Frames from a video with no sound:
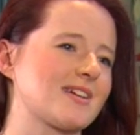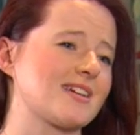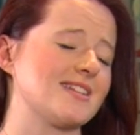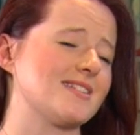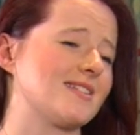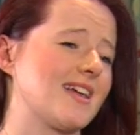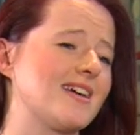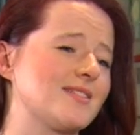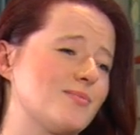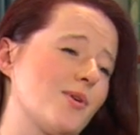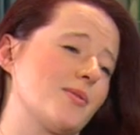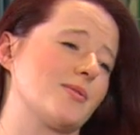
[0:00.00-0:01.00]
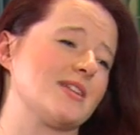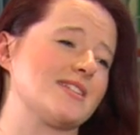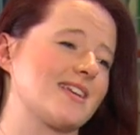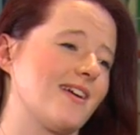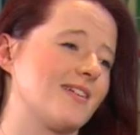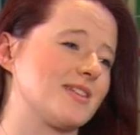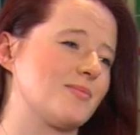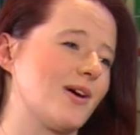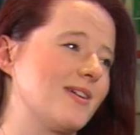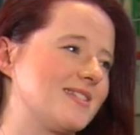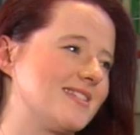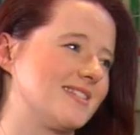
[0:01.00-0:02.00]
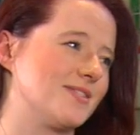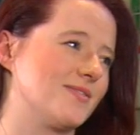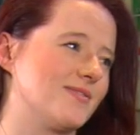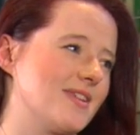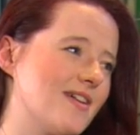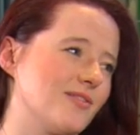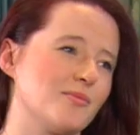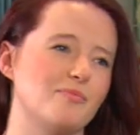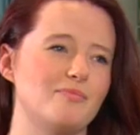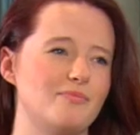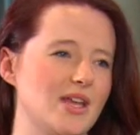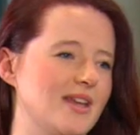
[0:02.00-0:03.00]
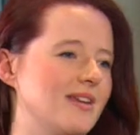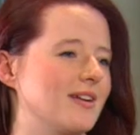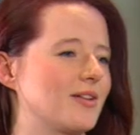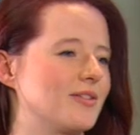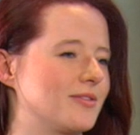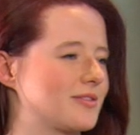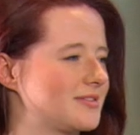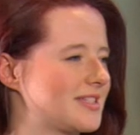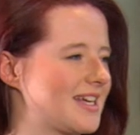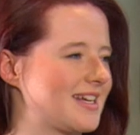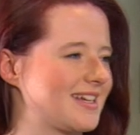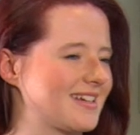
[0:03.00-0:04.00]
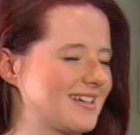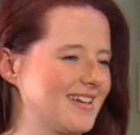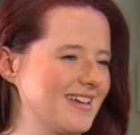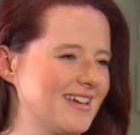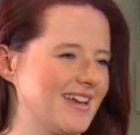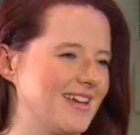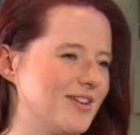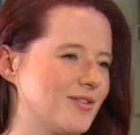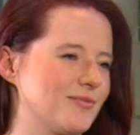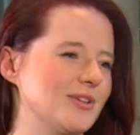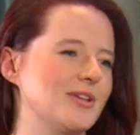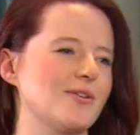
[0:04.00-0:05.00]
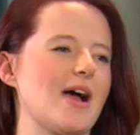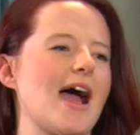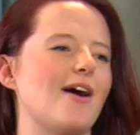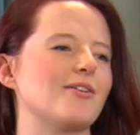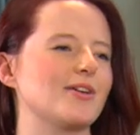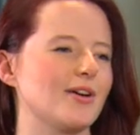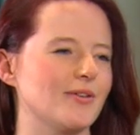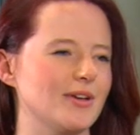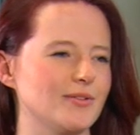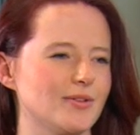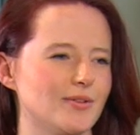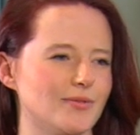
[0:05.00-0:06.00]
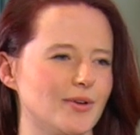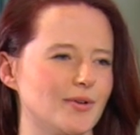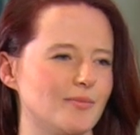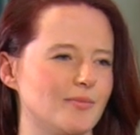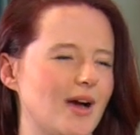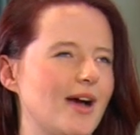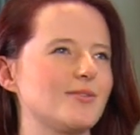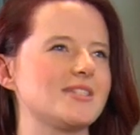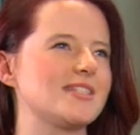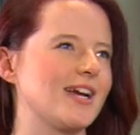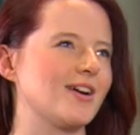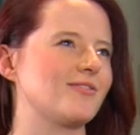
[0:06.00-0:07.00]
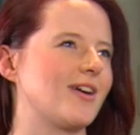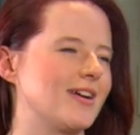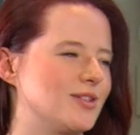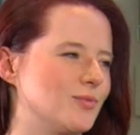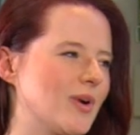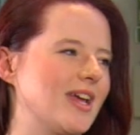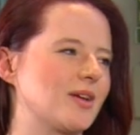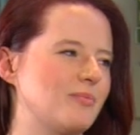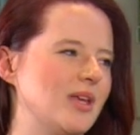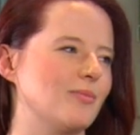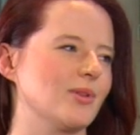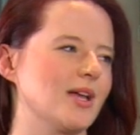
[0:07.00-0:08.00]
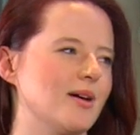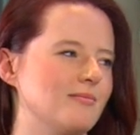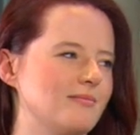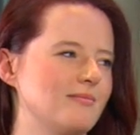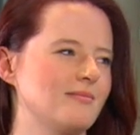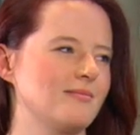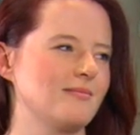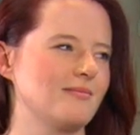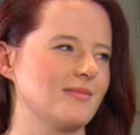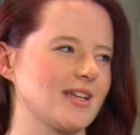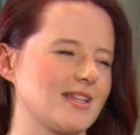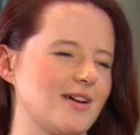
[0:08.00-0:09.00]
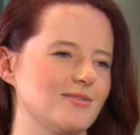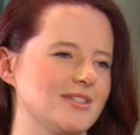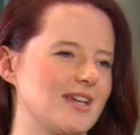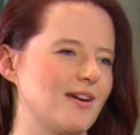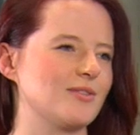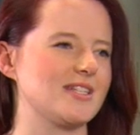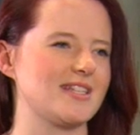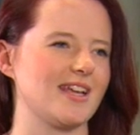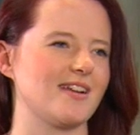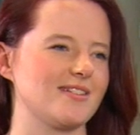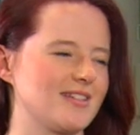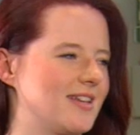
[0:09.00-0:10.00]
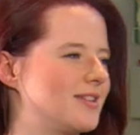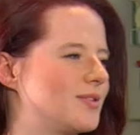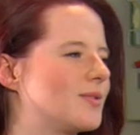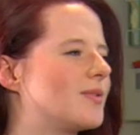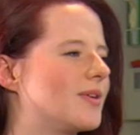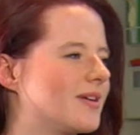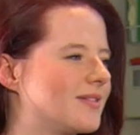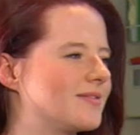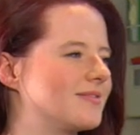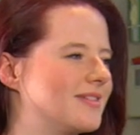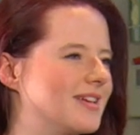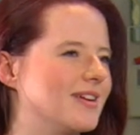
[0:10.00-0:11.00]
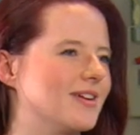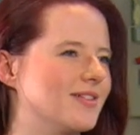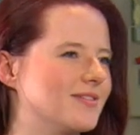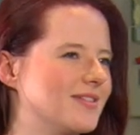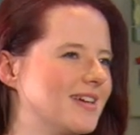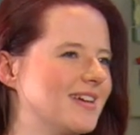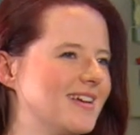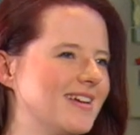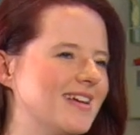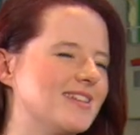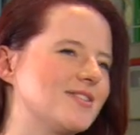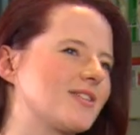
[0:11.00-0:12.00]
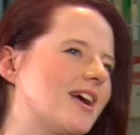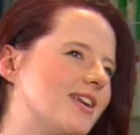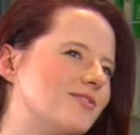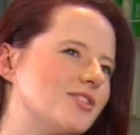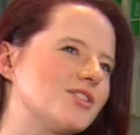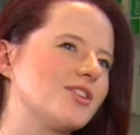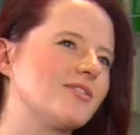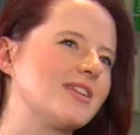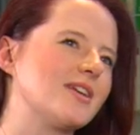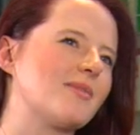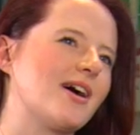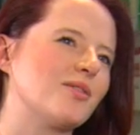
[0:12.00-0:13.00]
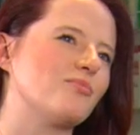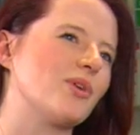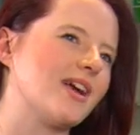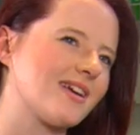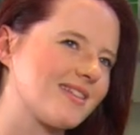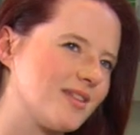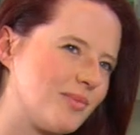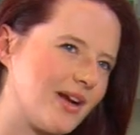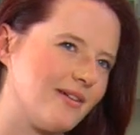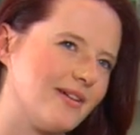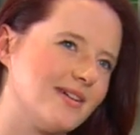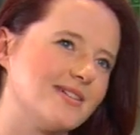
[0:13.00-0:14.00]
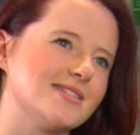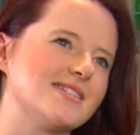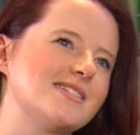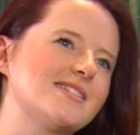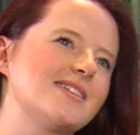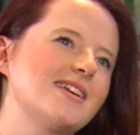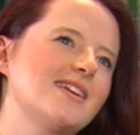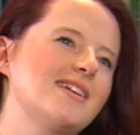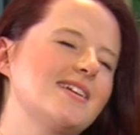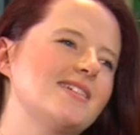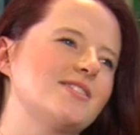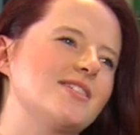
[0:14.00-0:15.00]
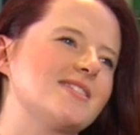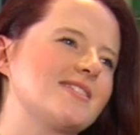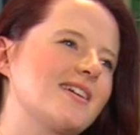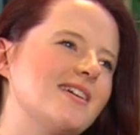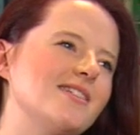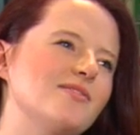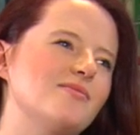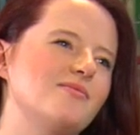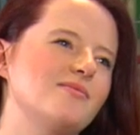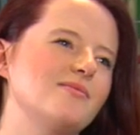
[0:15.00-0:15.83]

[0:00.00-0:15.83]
because that's probably one of the scariest parts, is you've never been in a clinical setting and you don't really know how to go into a room. I was terrified to wake people up. Like that was, I would stand outside the door, you know, and so kind of just showing them how to break the barriers, just kind of